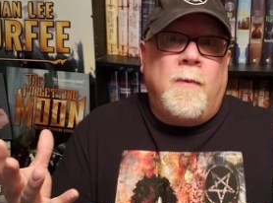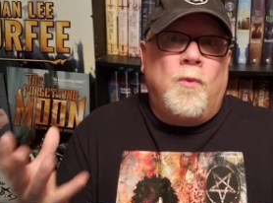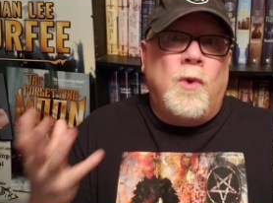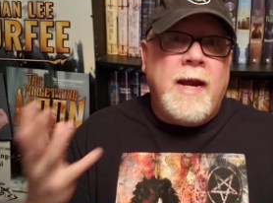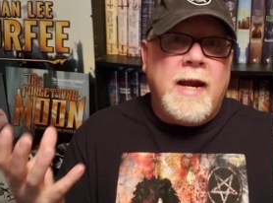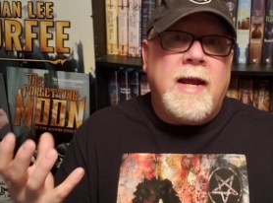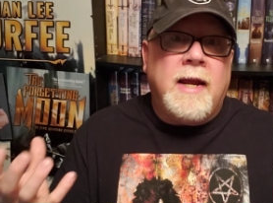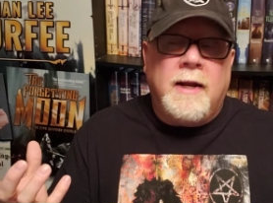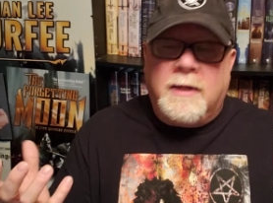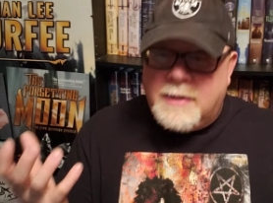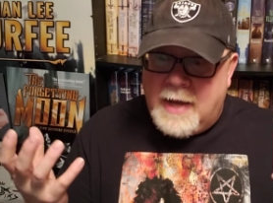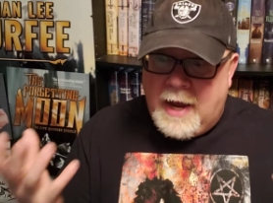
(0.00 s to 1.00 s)
reading
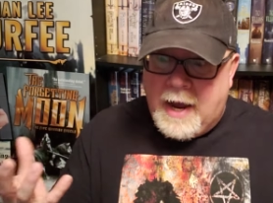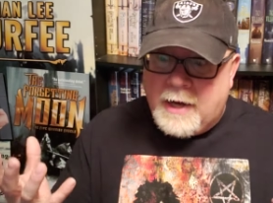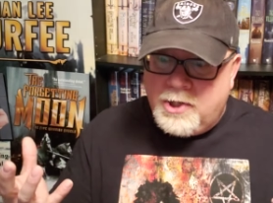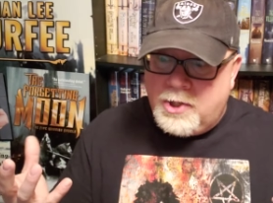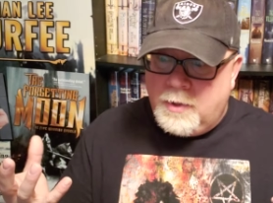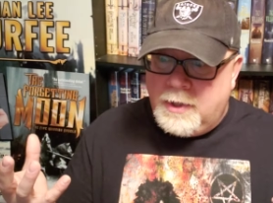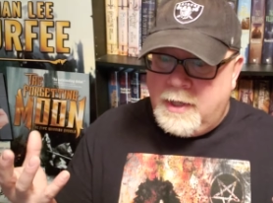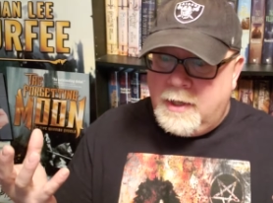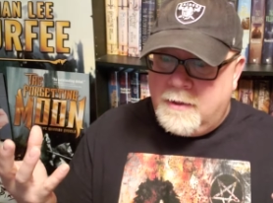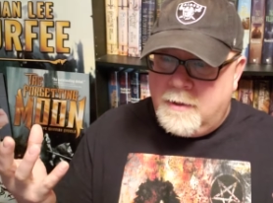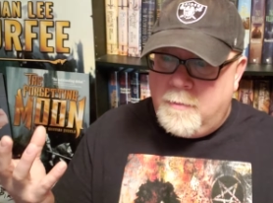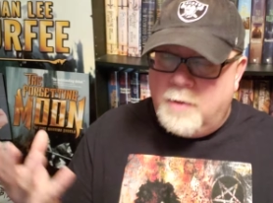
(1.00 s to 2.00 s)
is actually
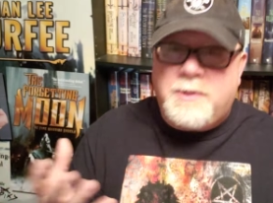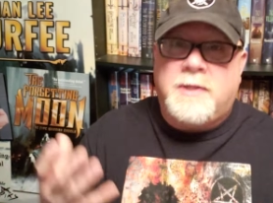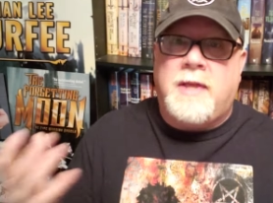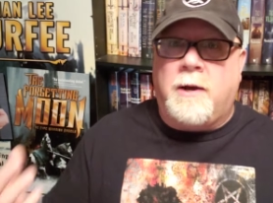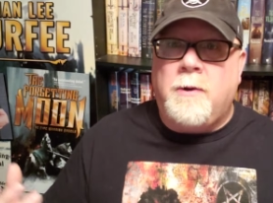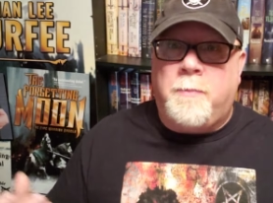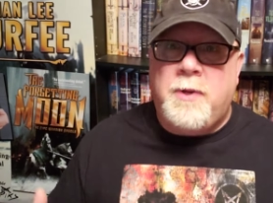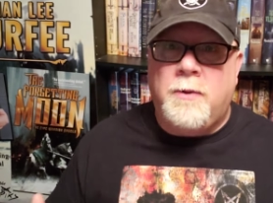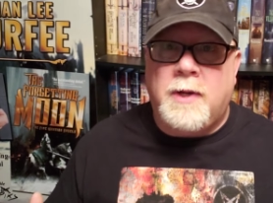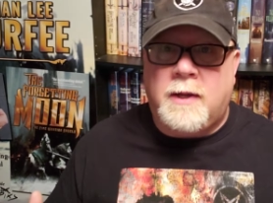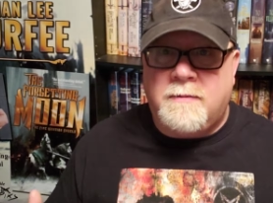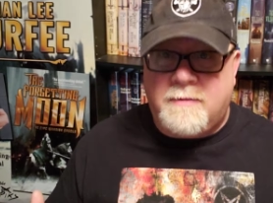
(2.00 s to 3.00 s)
the most
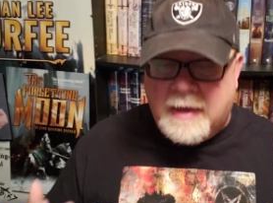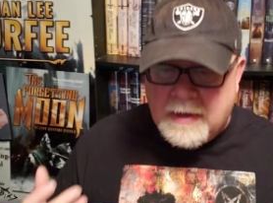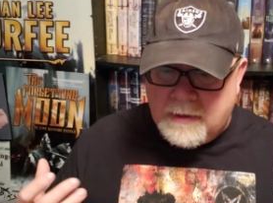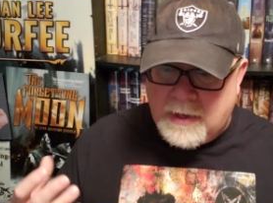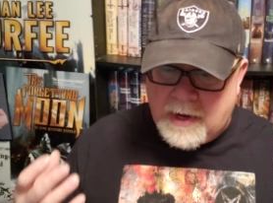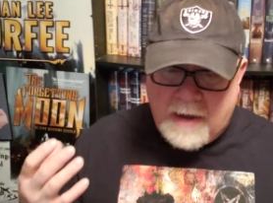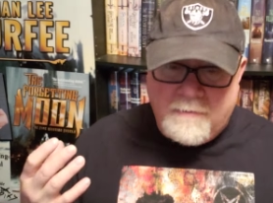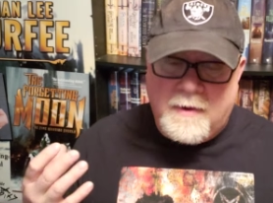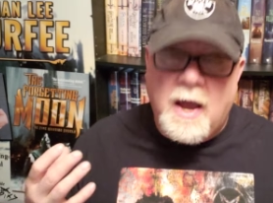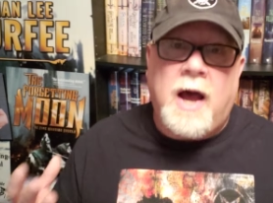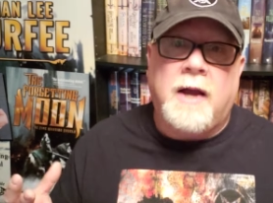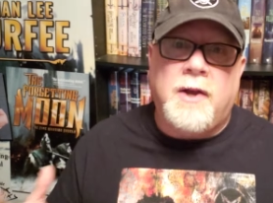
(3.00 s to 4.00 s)
therapeutic thing that I've
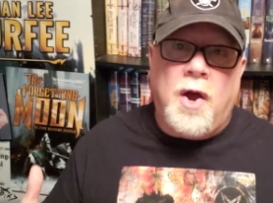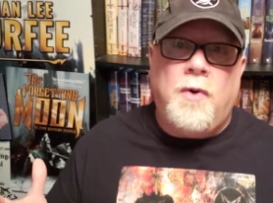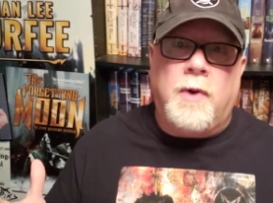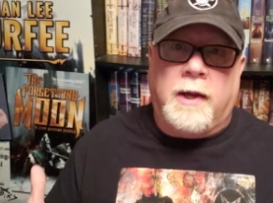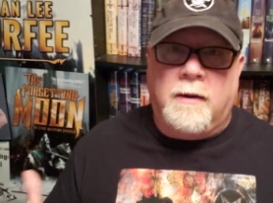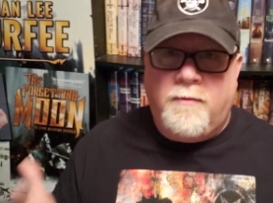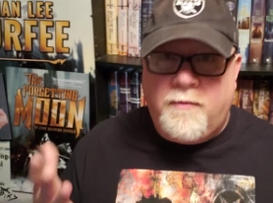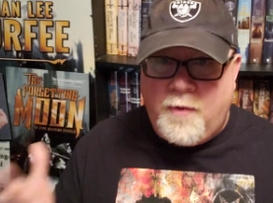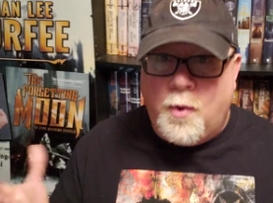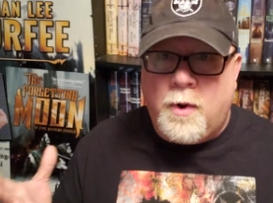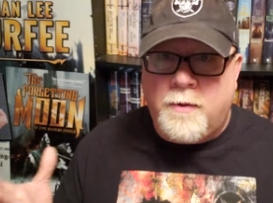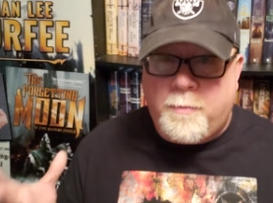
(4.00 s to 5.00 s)
got going
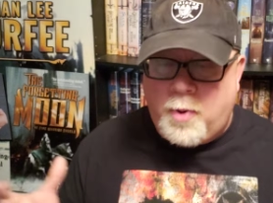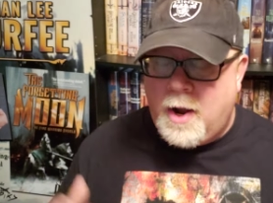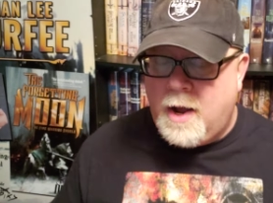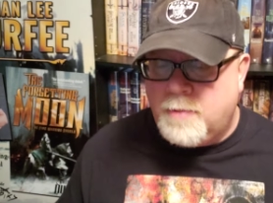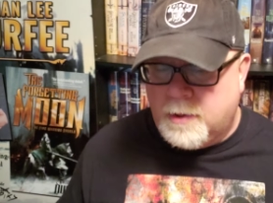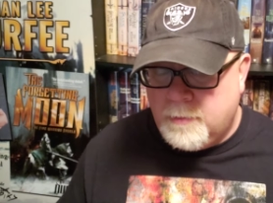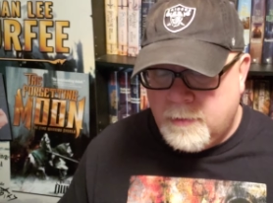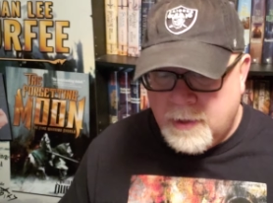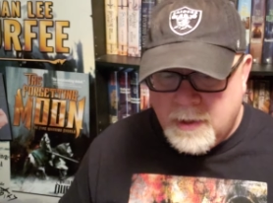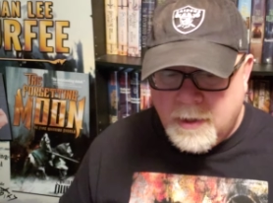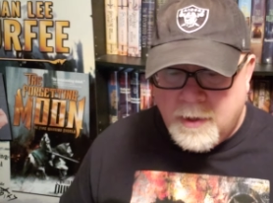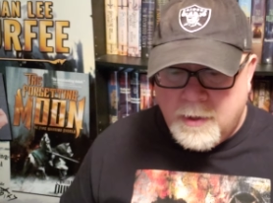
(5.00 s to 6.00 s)
for the problem,
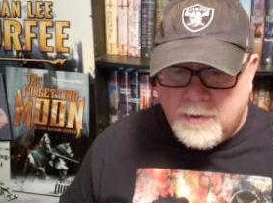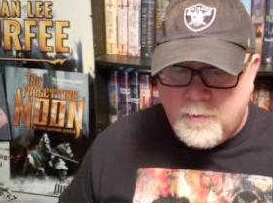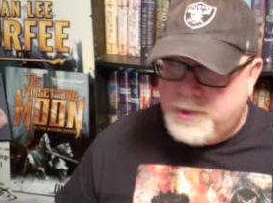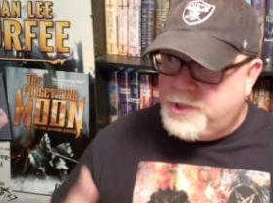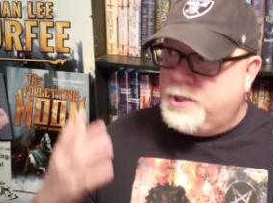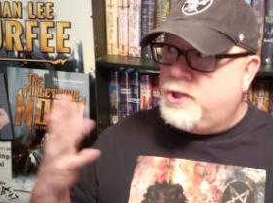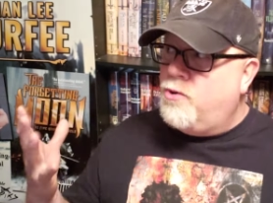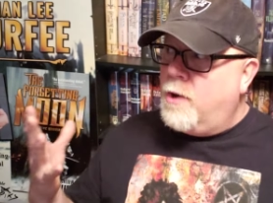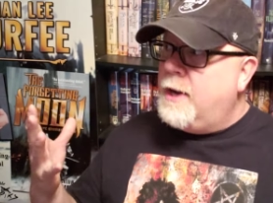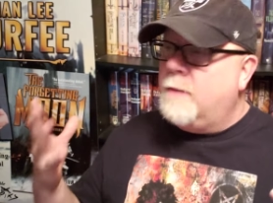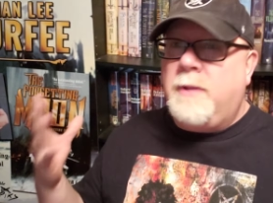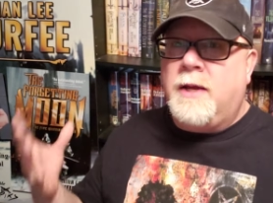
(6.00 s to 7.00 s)
which is
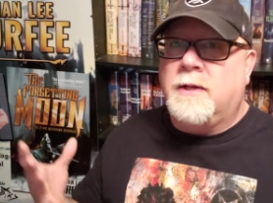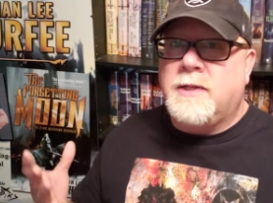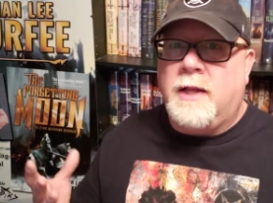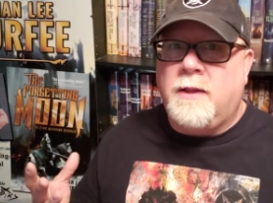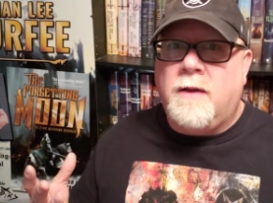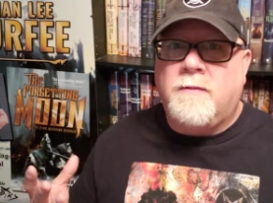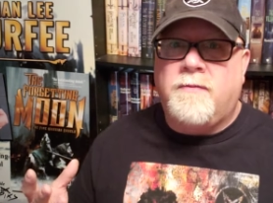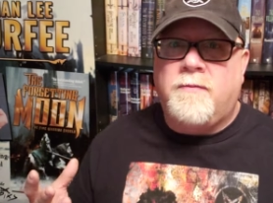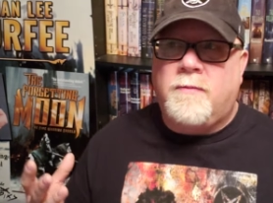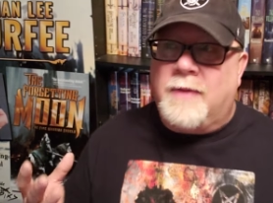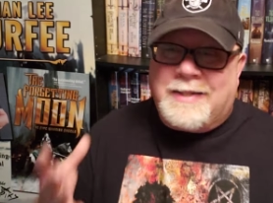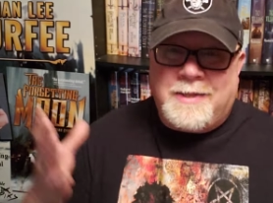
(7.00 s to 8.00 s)
great because I love
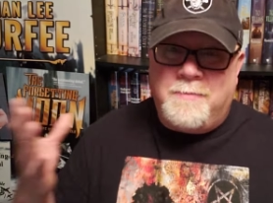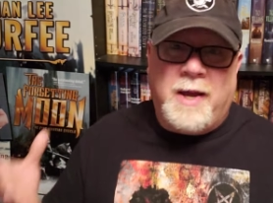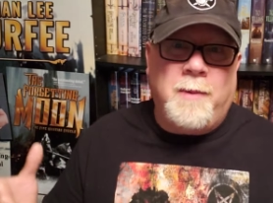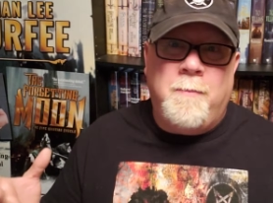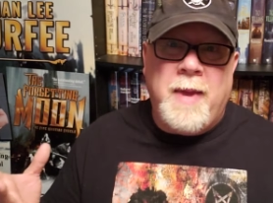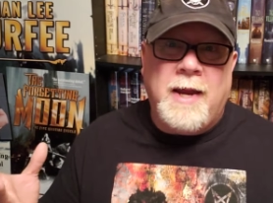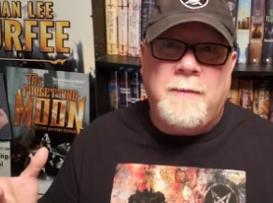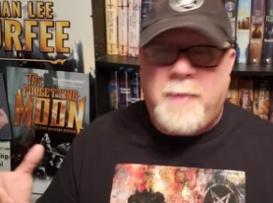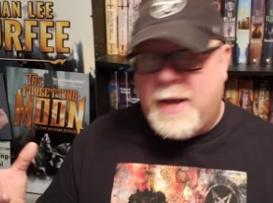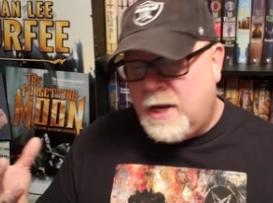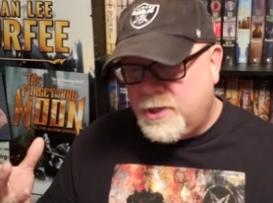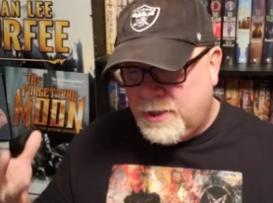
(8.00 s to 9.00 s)
that's my main
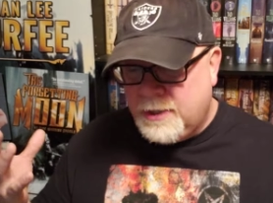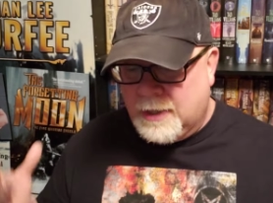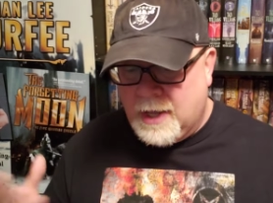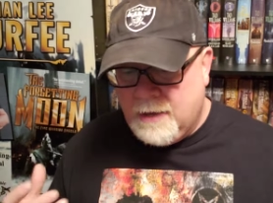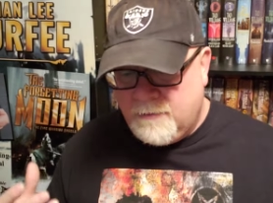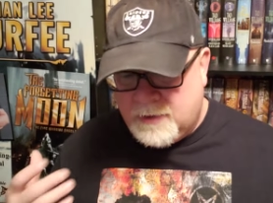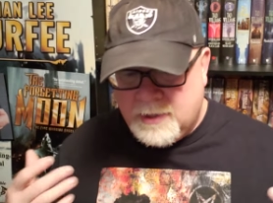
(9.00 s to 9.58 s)
passion in life